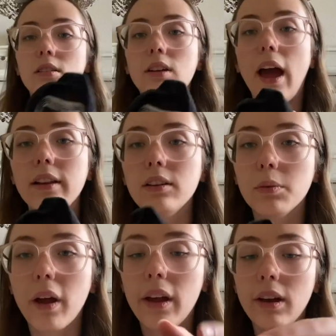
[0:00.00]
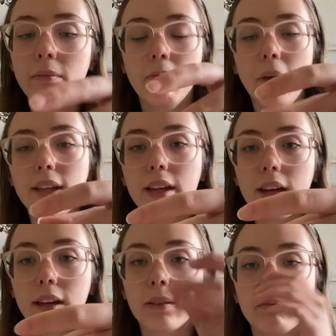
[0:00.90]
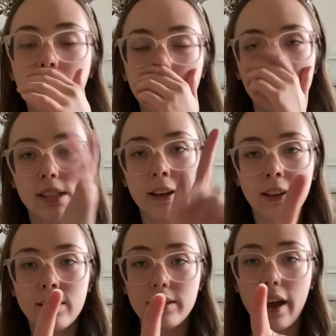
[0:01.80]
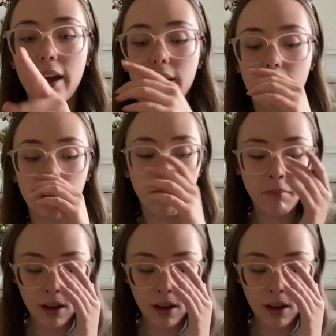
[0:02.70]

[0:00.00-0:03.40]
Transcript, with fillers: Kylo Ren, my king. Second to Anakin.